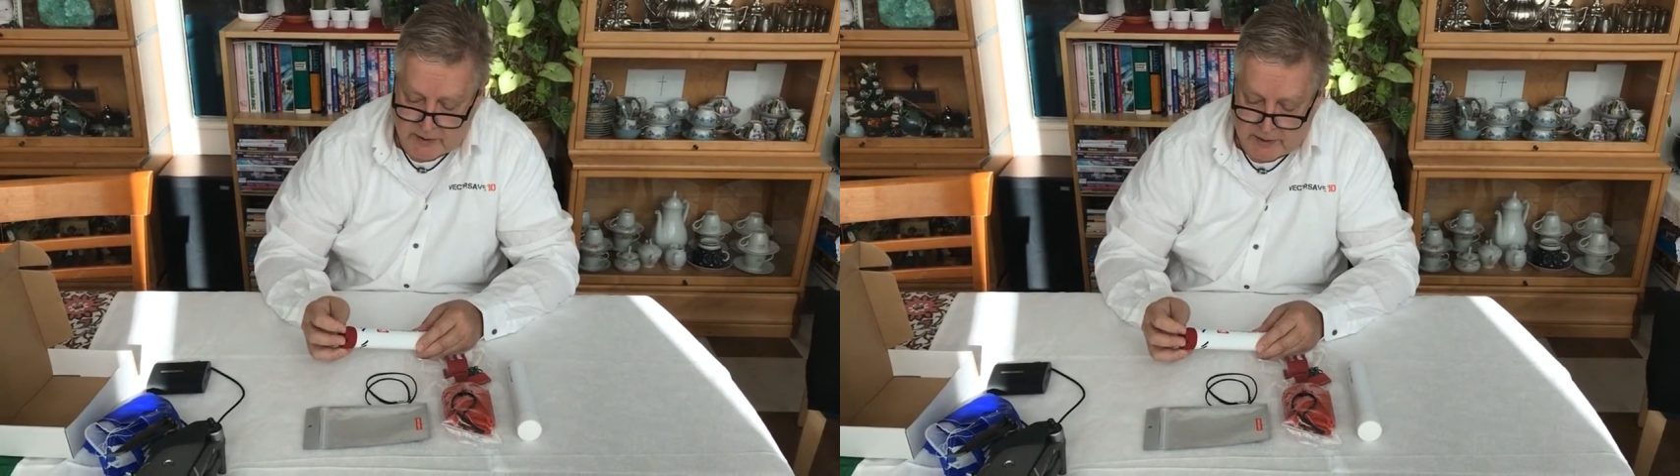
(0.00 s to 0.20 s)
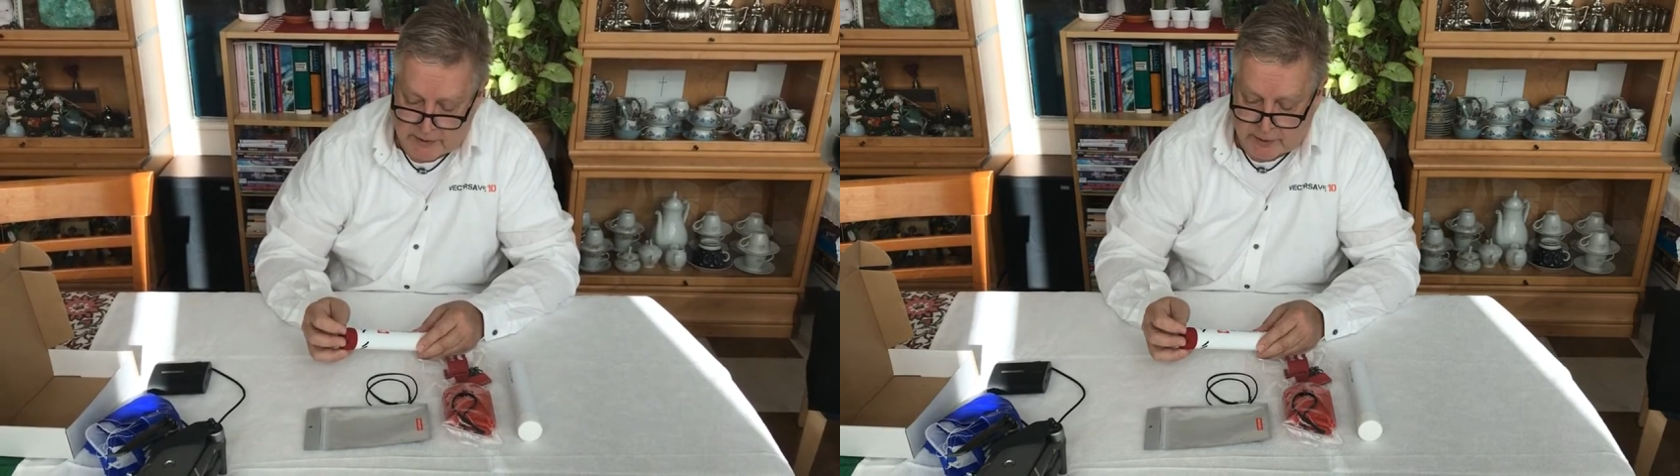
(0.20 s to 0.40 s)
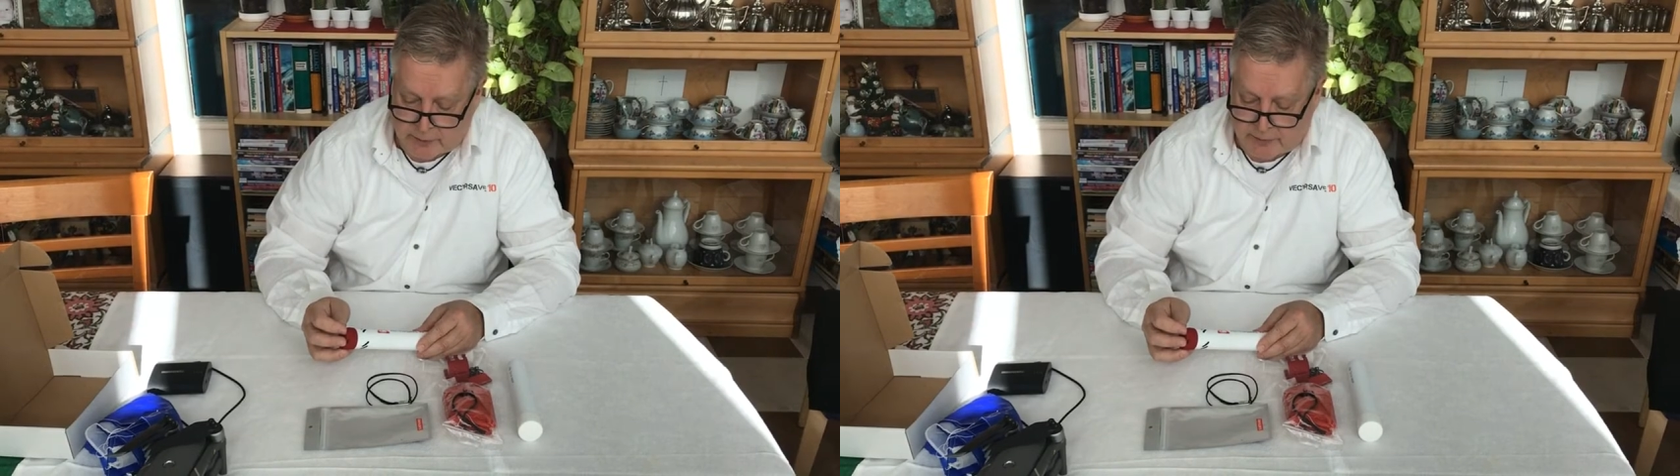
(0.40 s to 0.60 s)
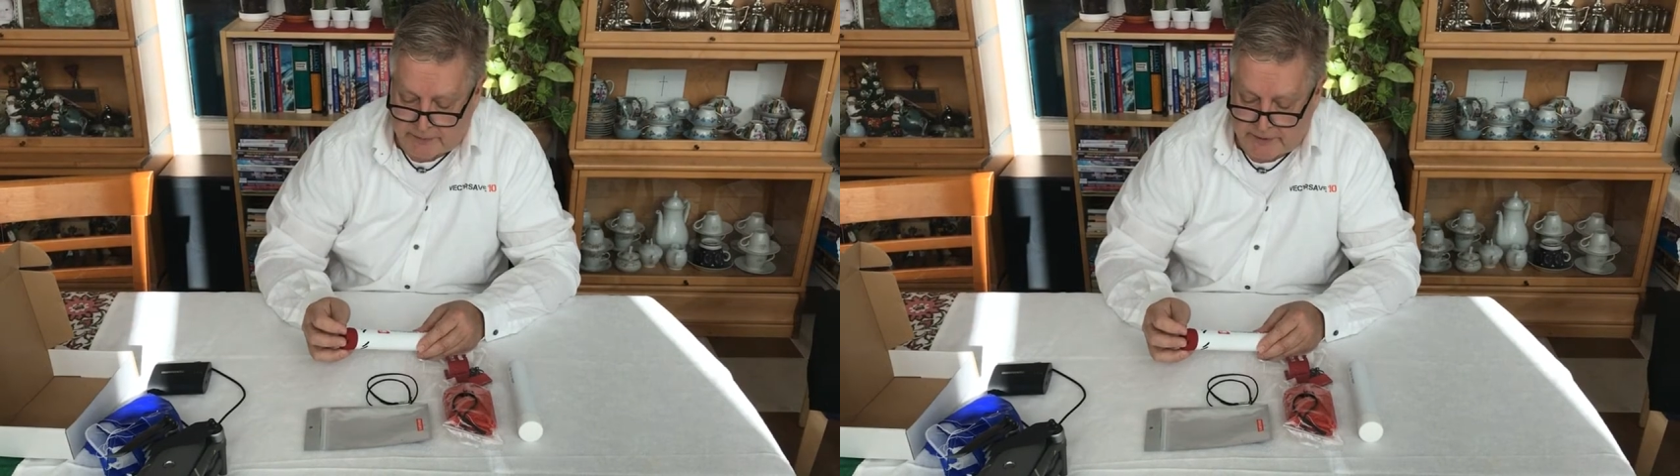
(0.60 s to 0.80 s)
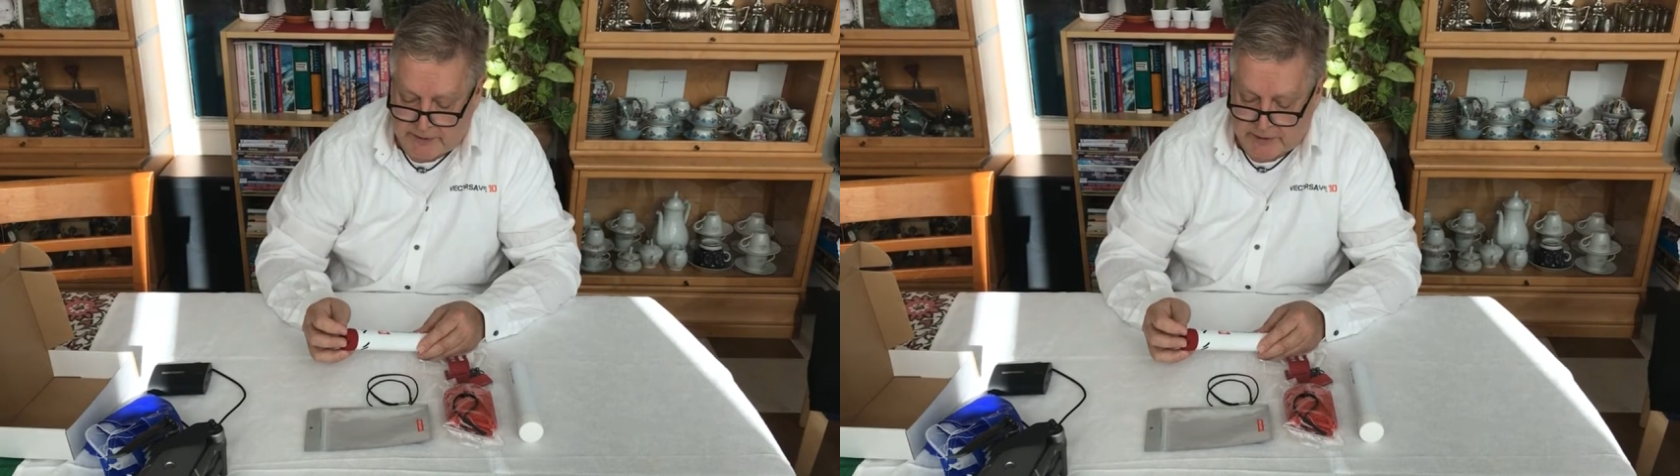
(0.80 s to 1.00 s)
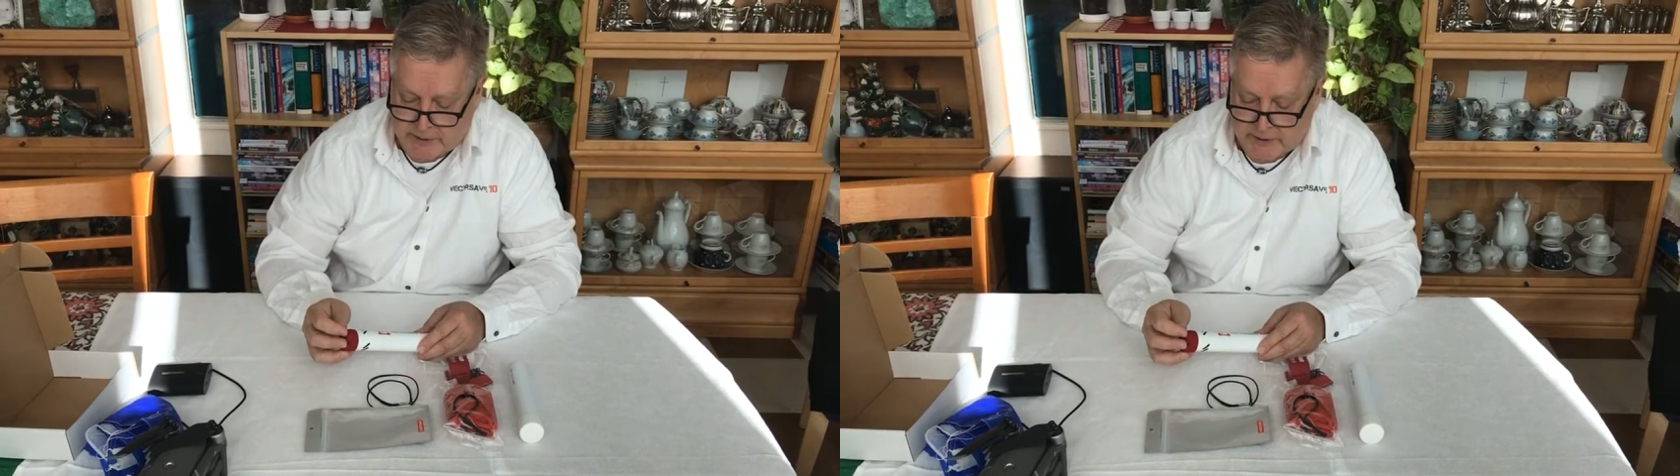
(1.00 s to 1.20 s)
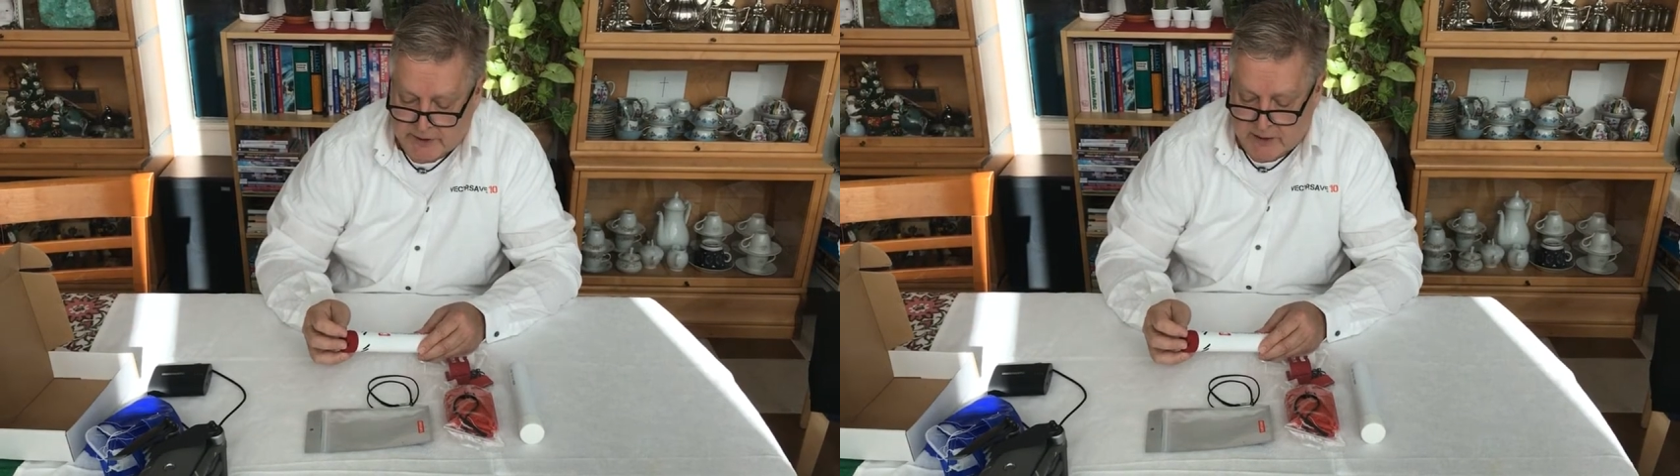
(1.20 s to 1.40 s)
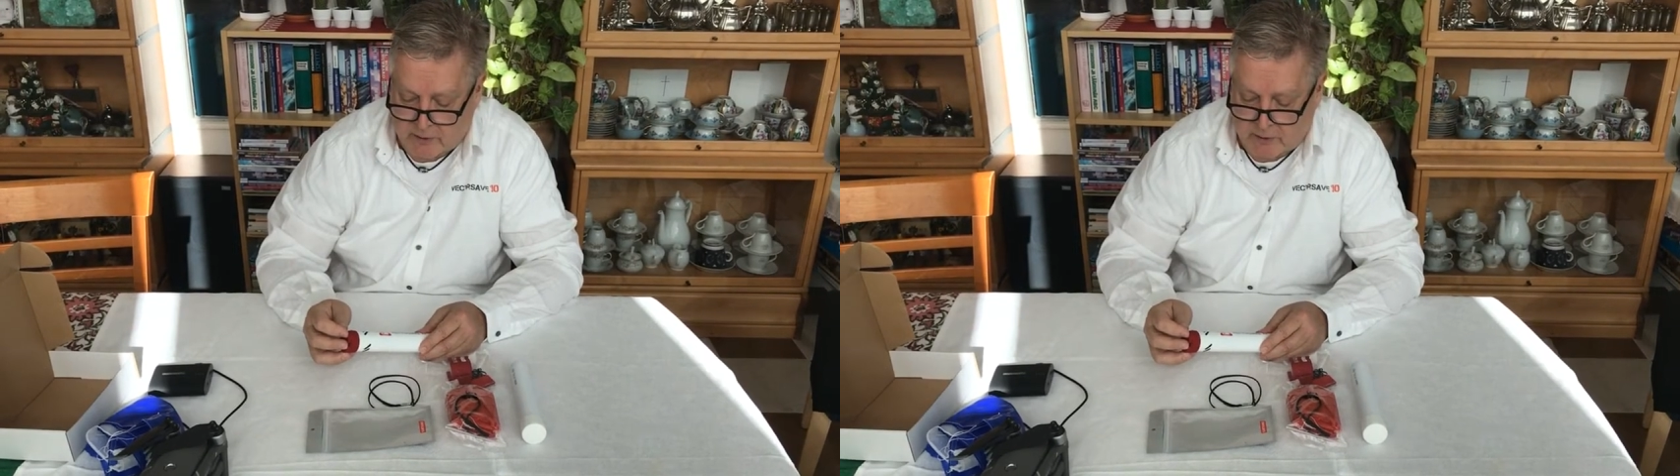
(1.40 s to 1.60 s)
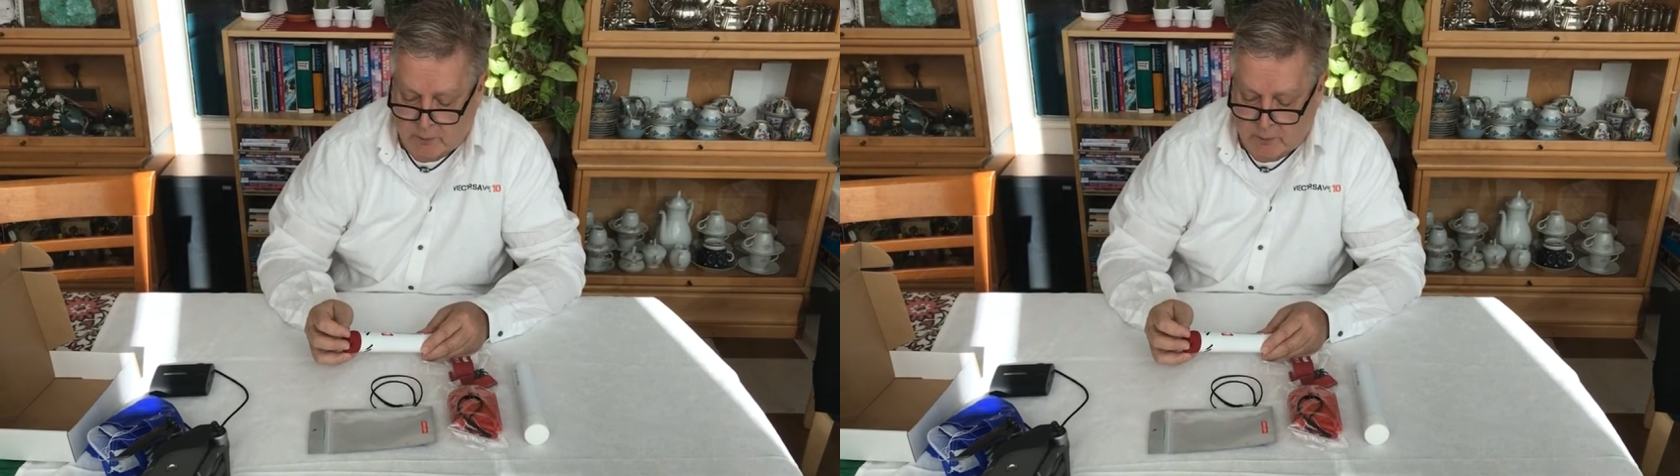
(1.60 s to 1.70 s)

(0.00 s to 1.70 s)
So this is the cycle